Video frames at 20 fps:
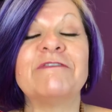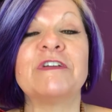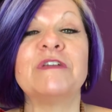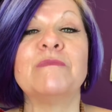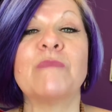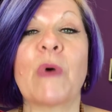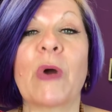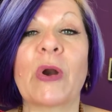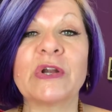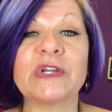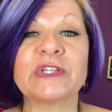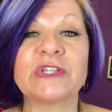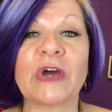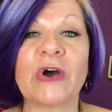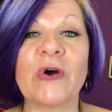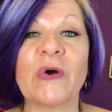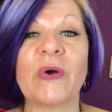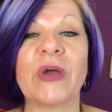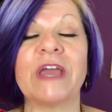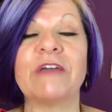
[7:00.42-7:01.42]
even more
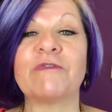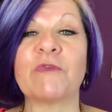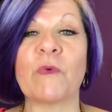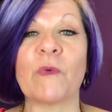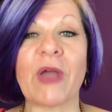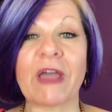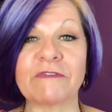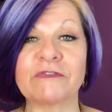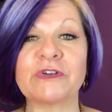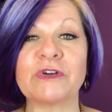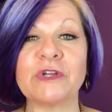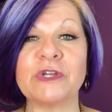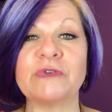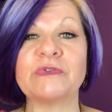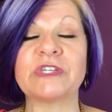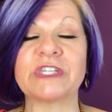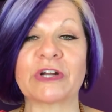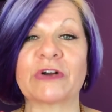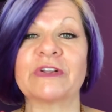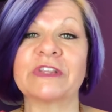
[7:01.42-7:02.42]
so if after you
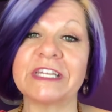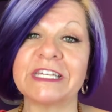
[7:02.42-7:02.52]
start